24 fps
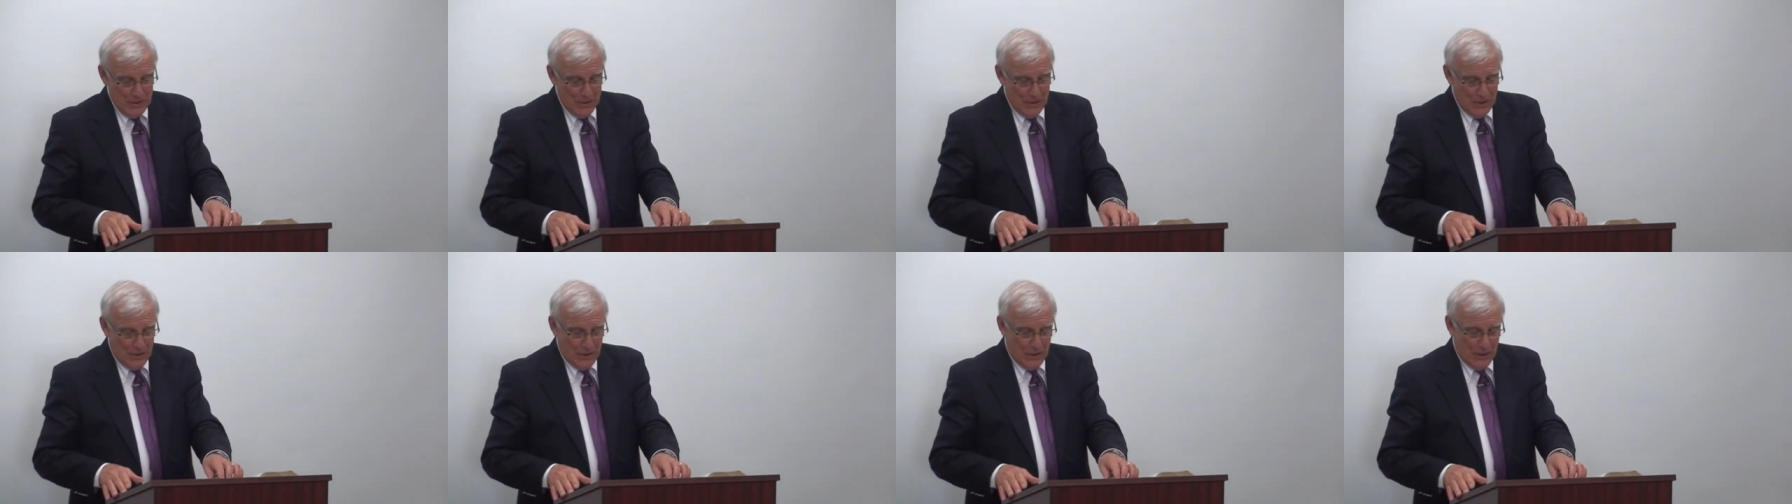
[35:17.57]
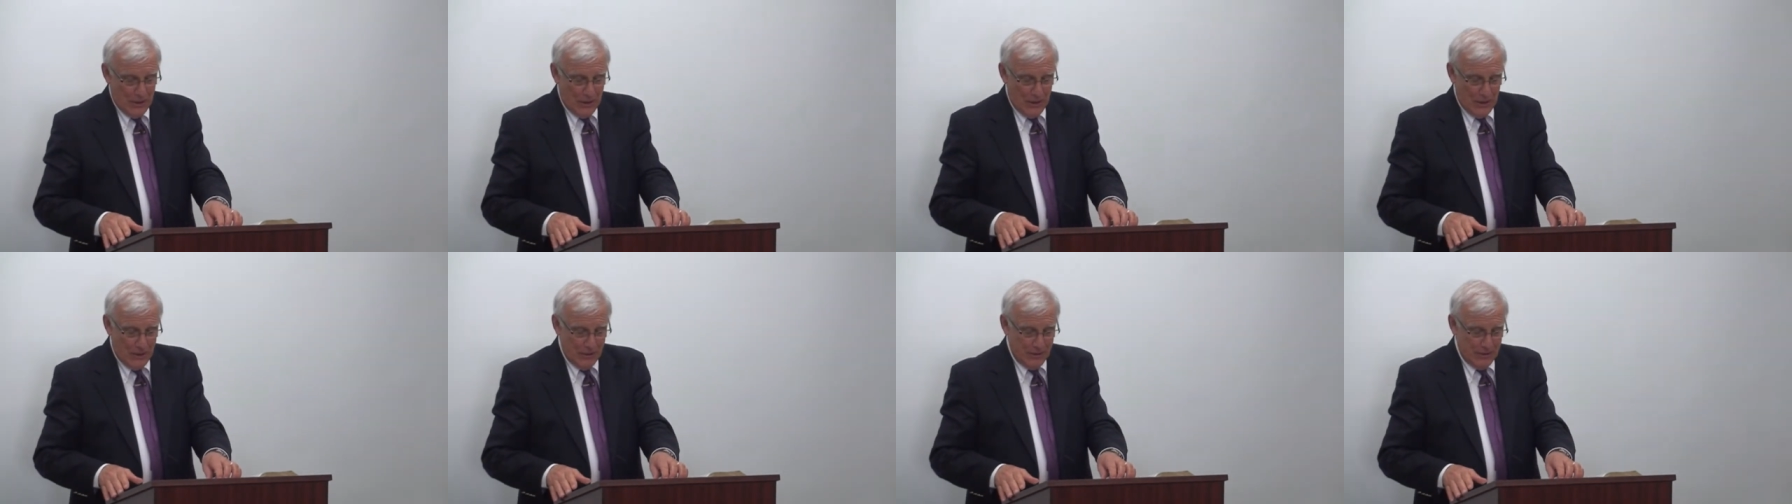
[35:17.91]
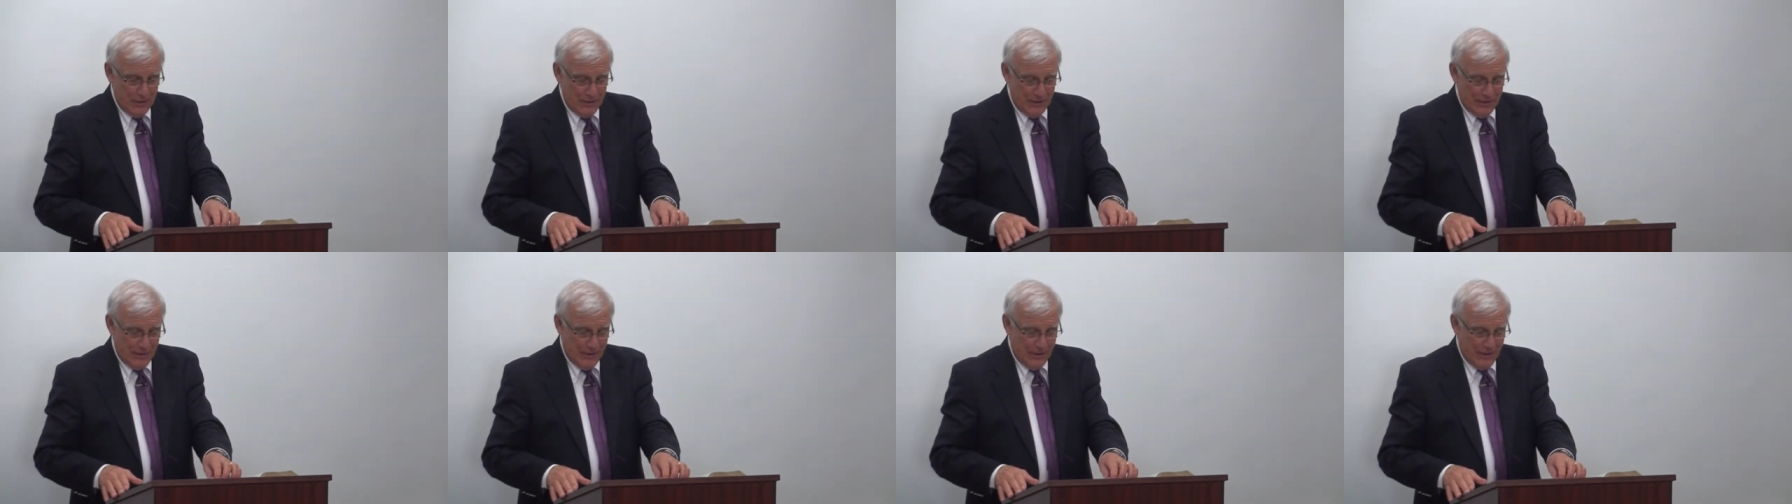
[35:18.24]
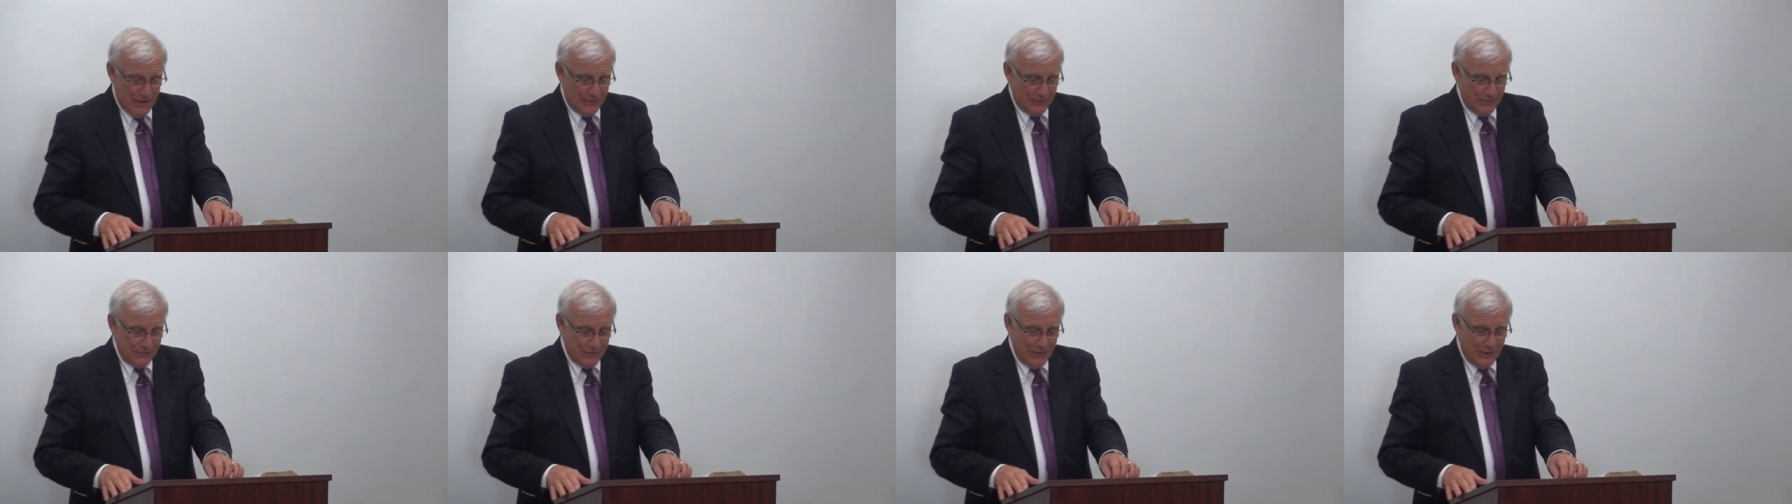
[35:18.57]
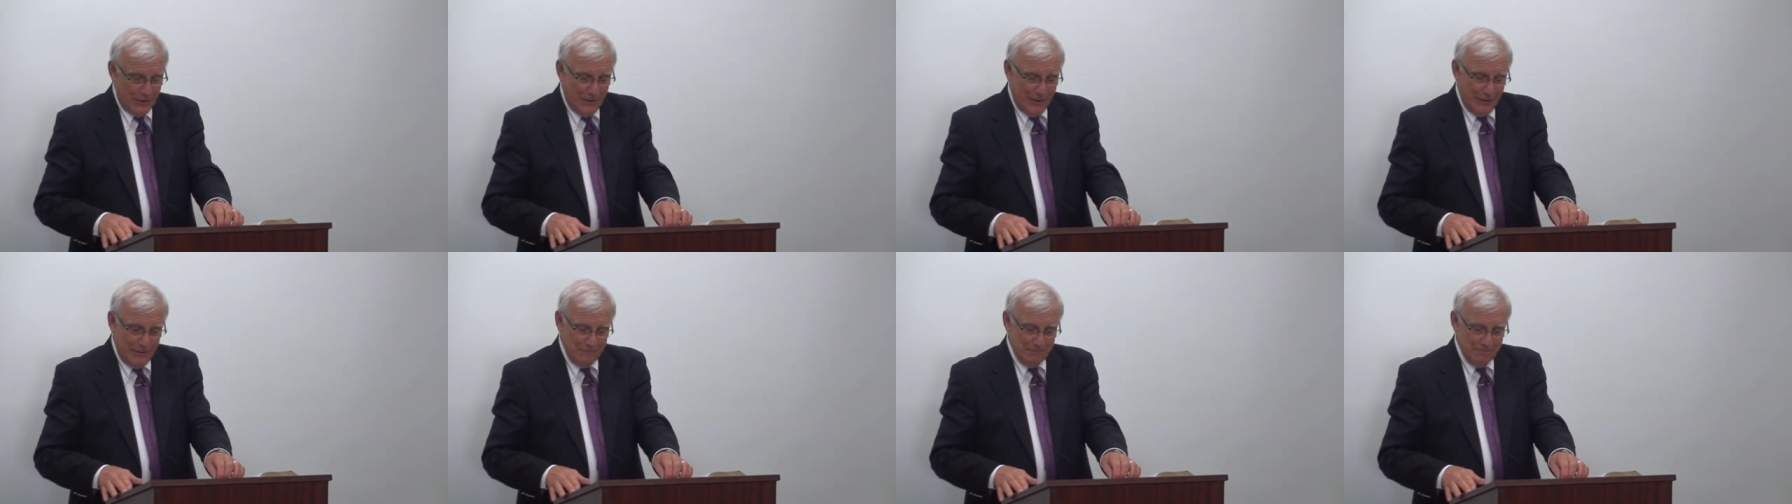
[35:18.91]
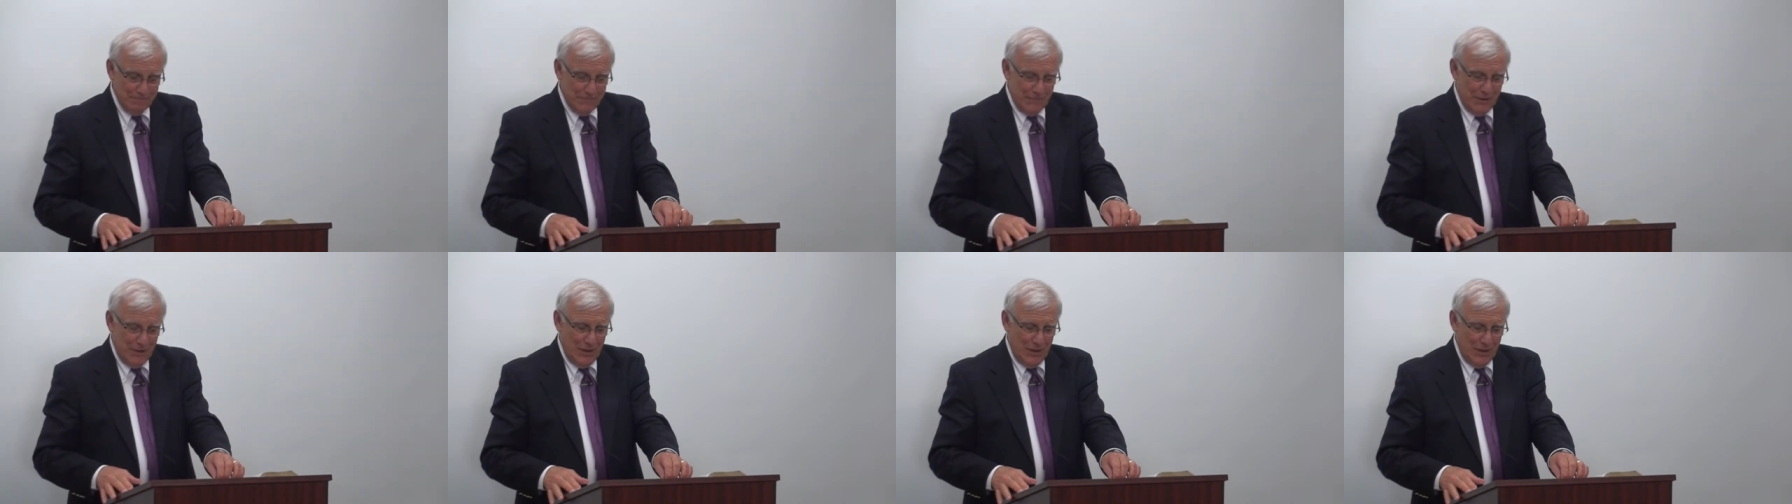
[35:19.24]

uh, and um,